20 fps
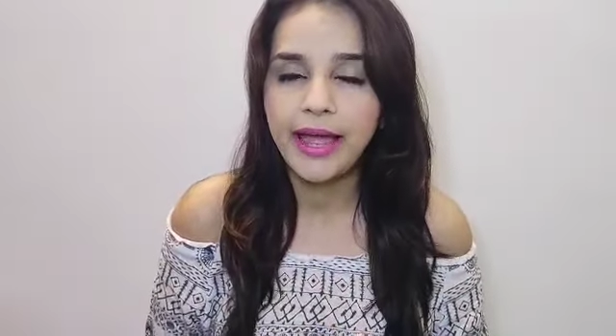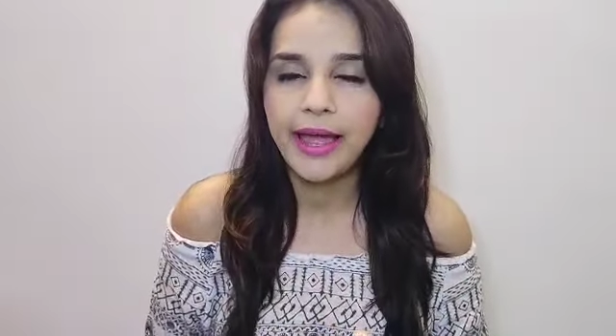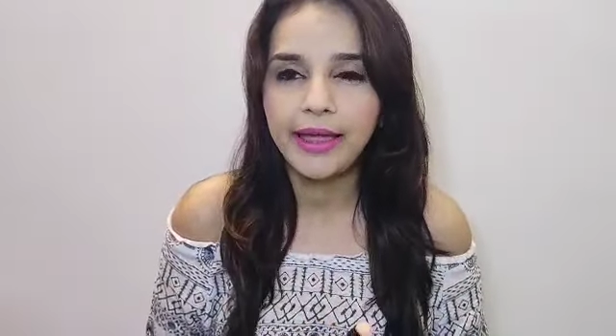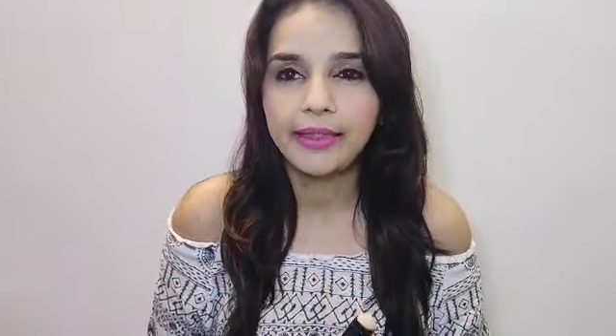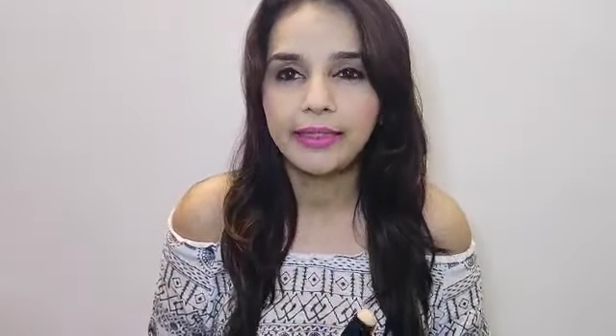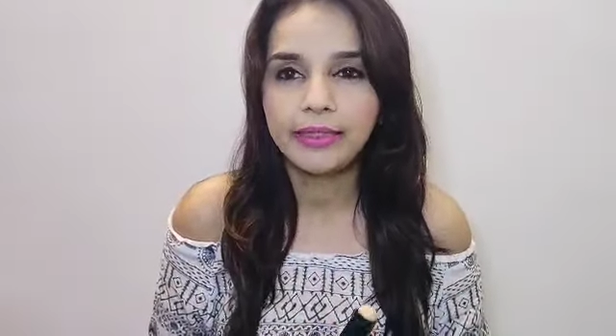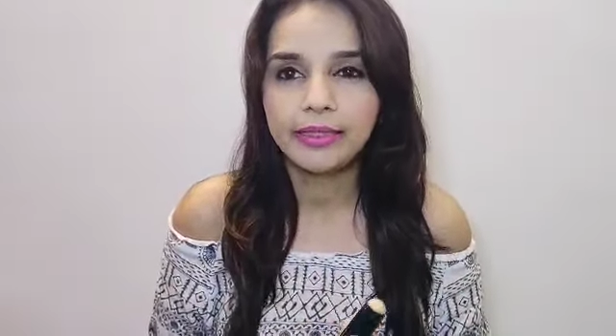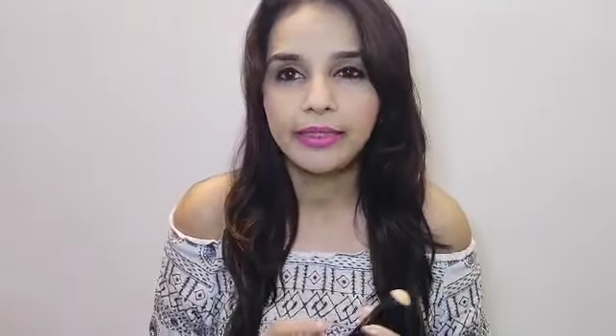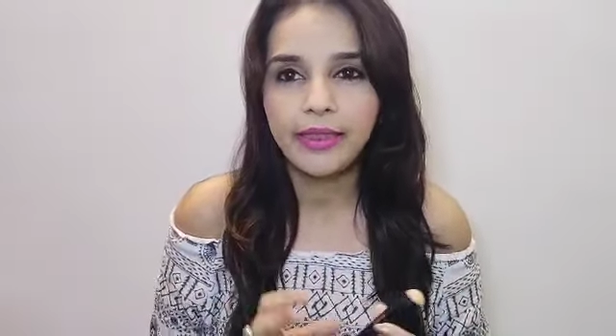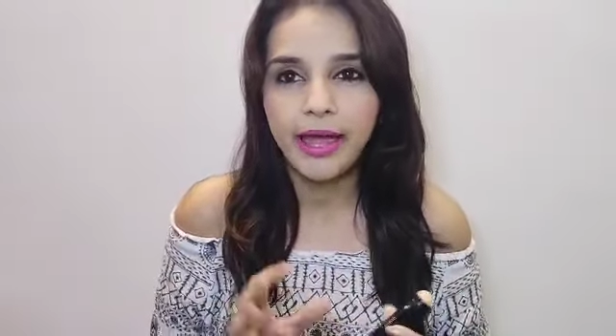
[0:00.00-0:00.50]

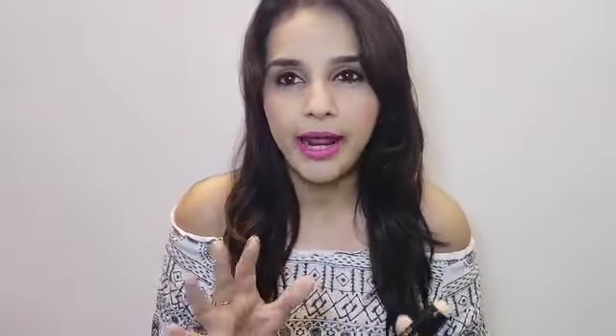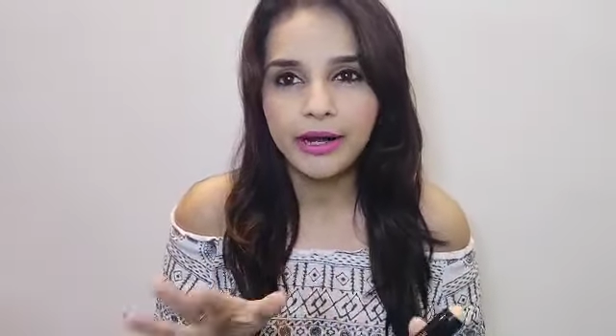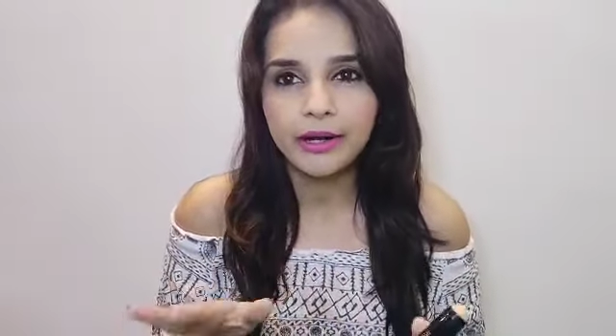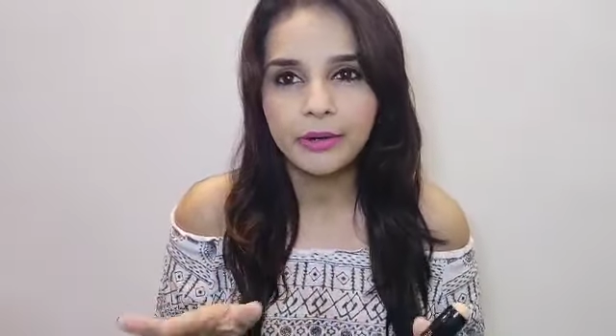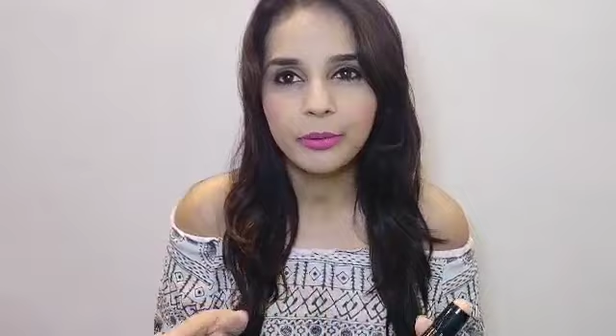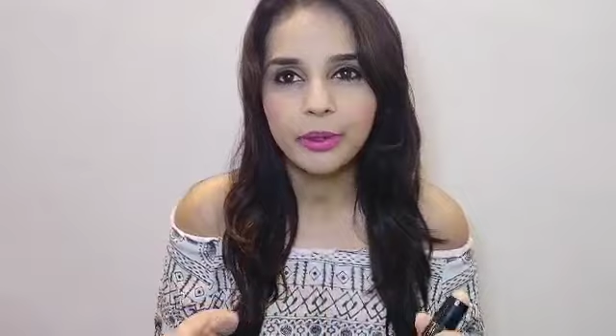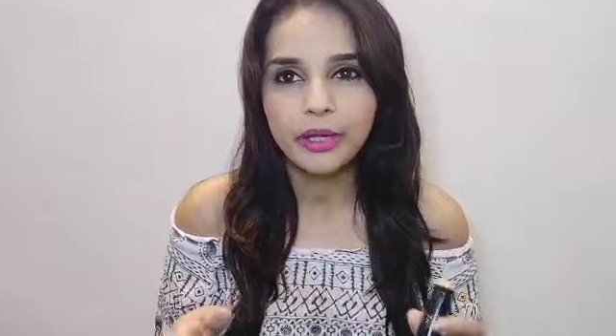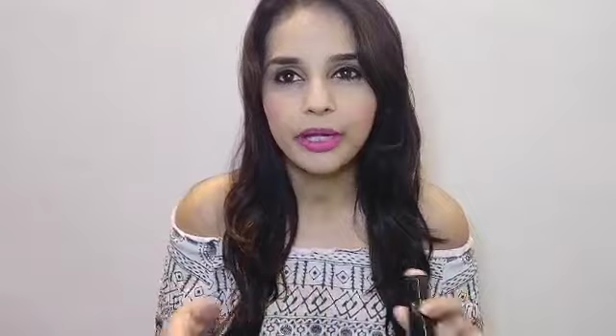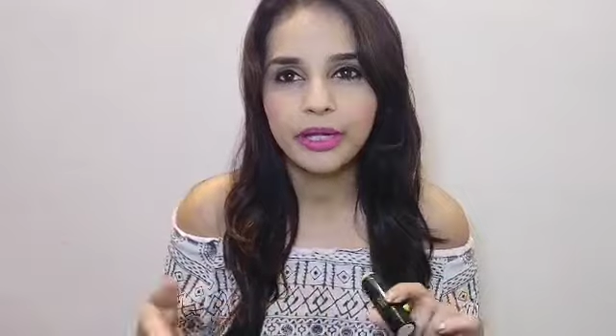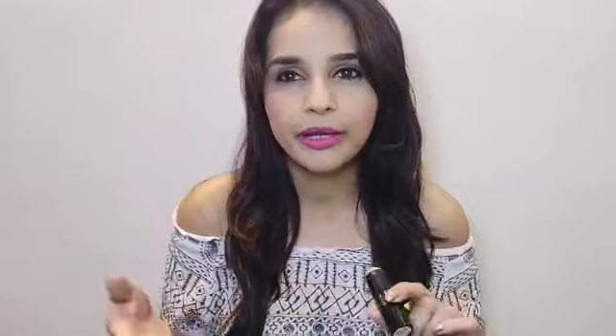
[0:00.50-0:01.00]
and
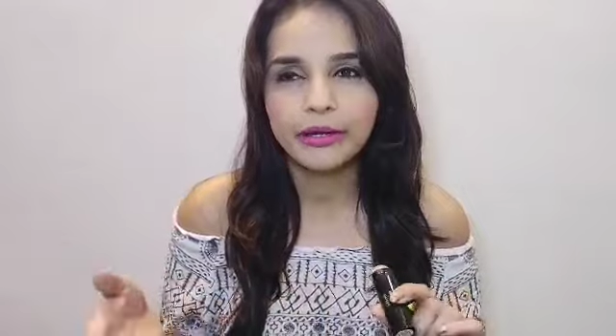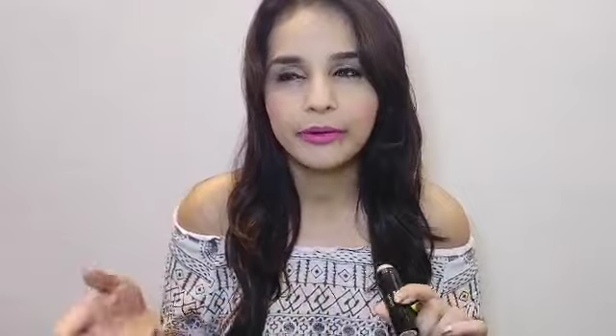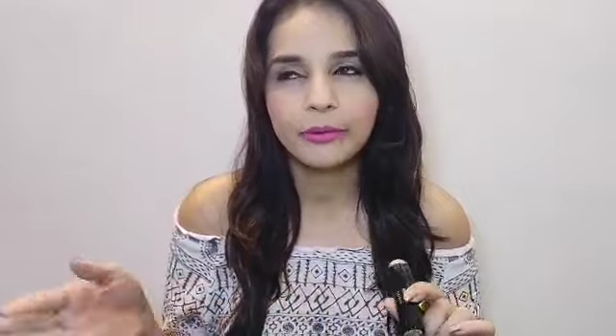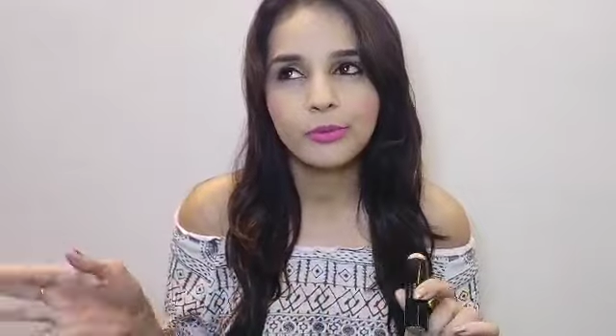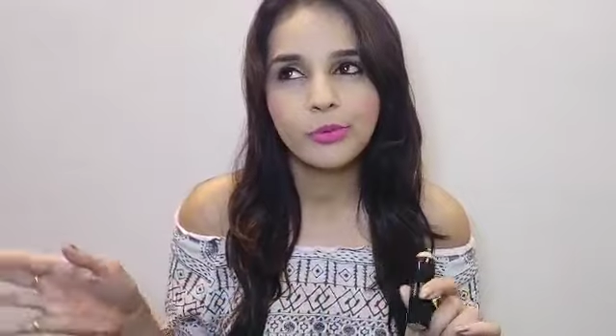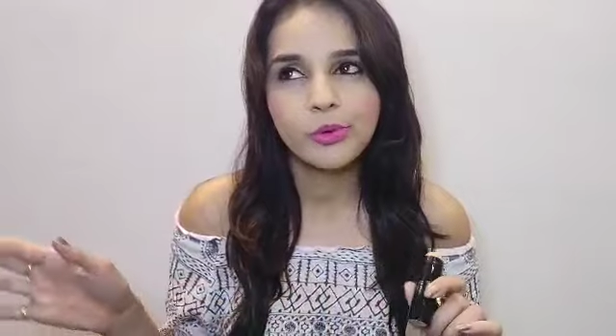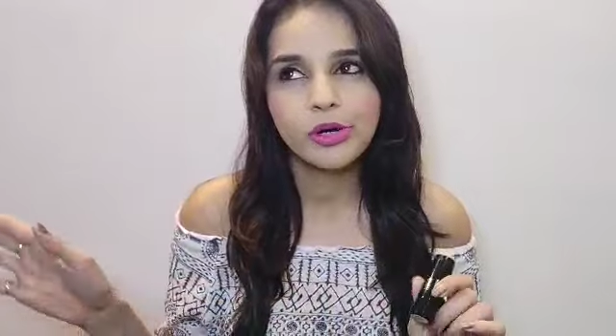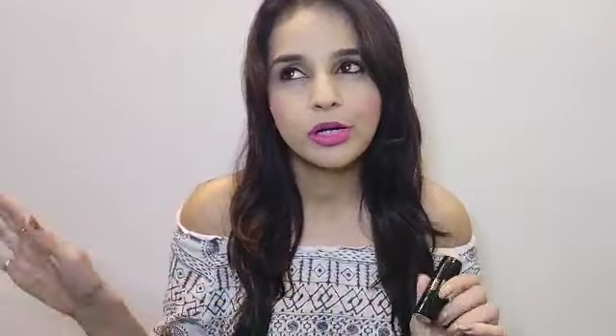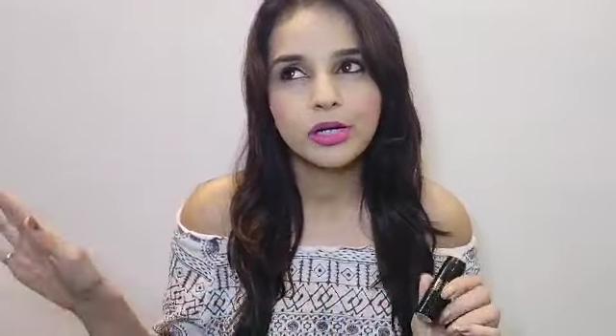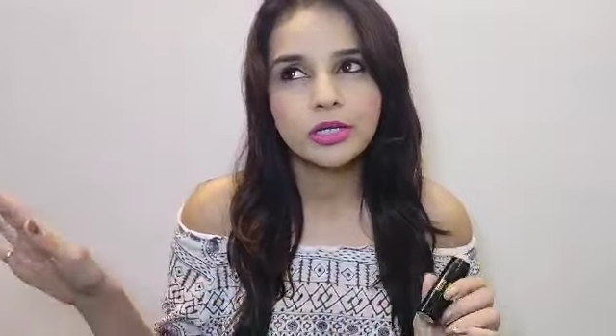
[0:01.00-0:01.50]
that way
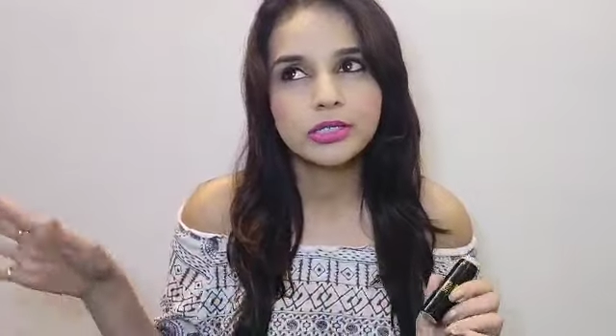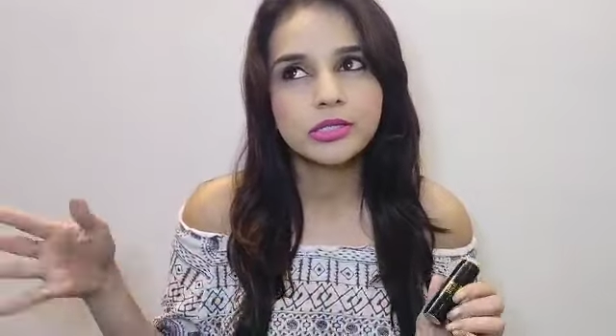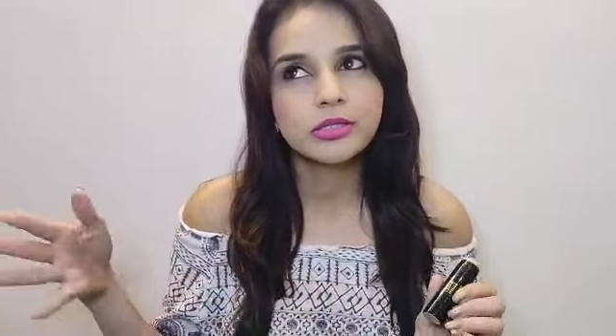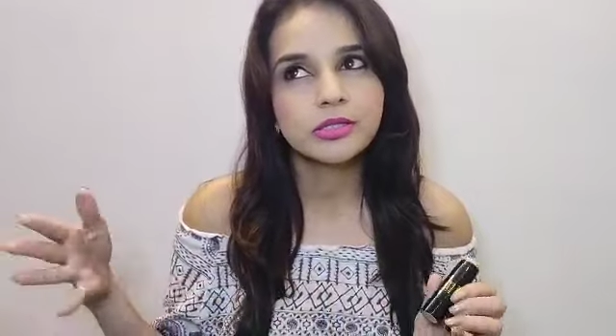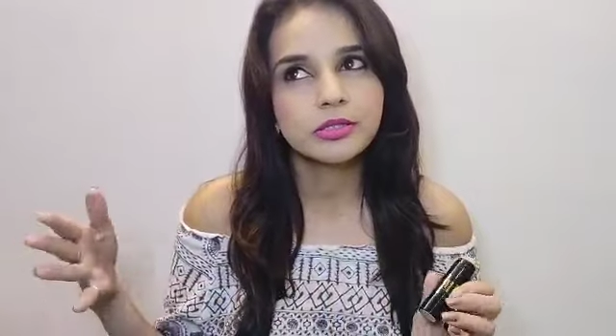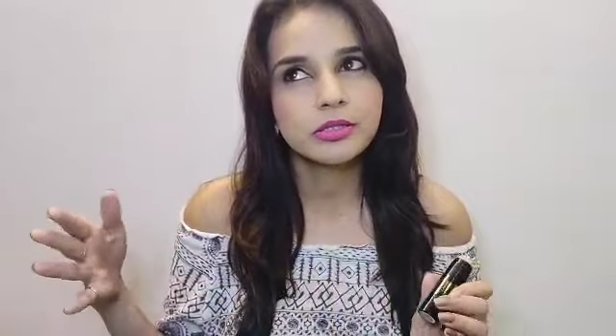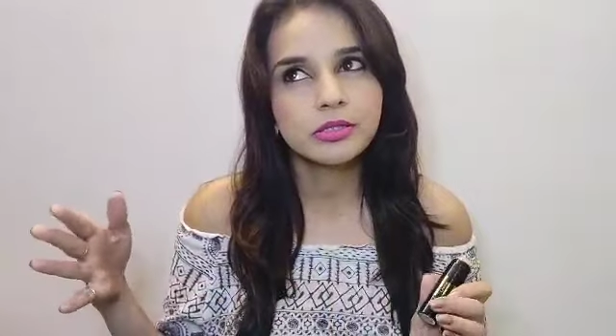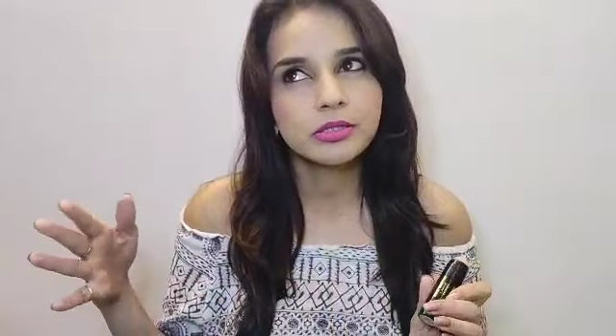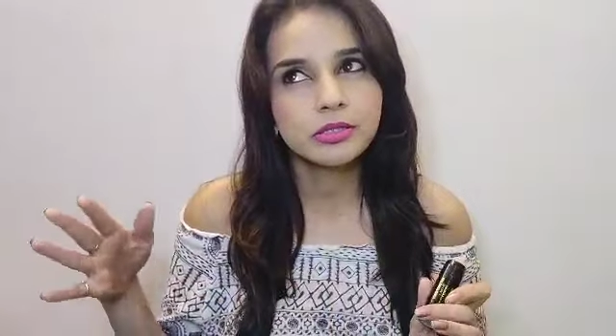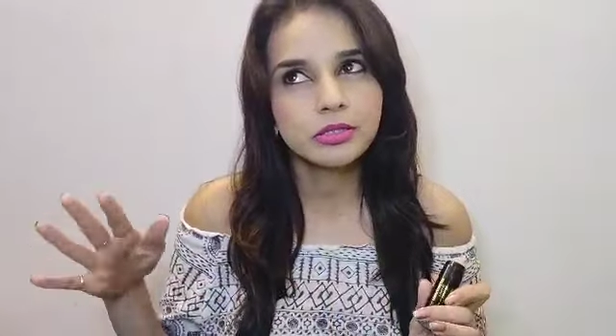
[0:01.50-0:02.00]
it
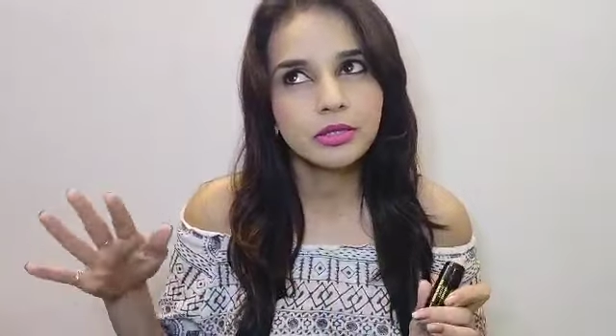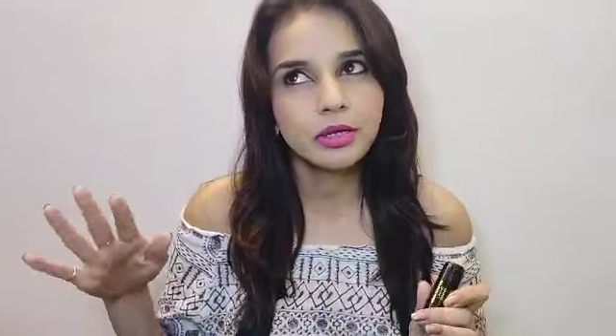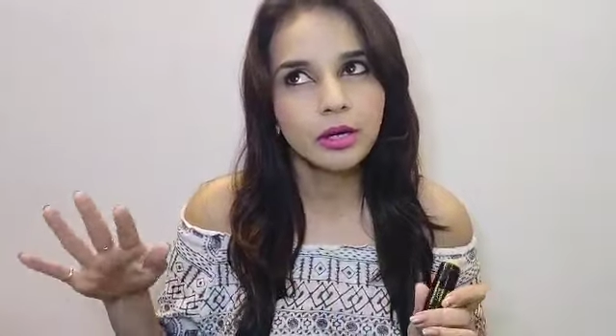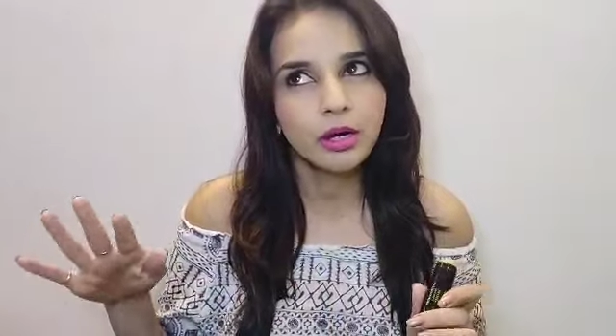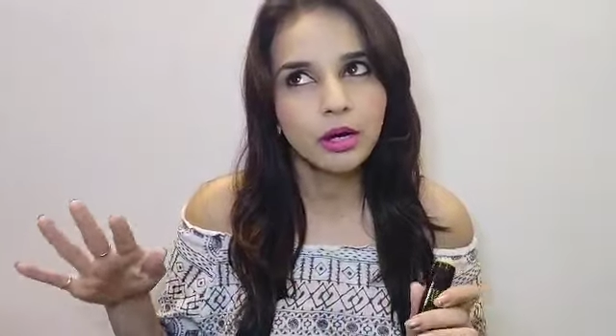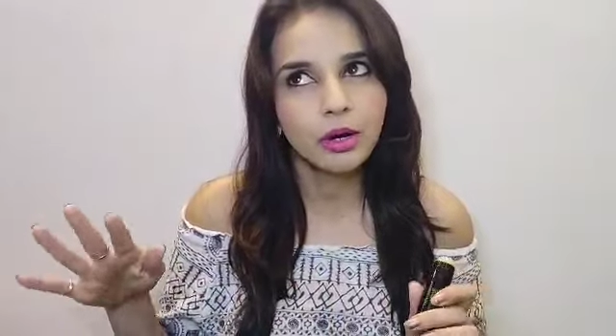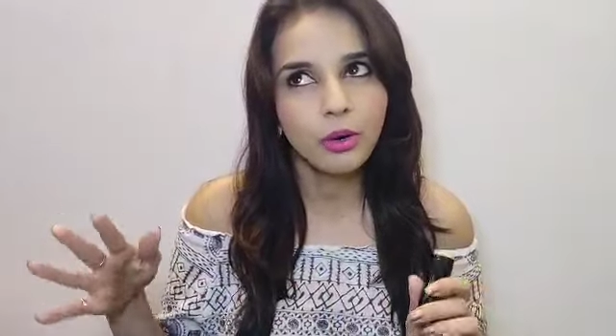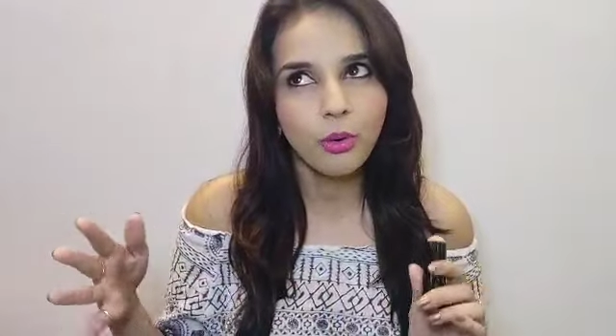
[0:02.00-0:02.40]
works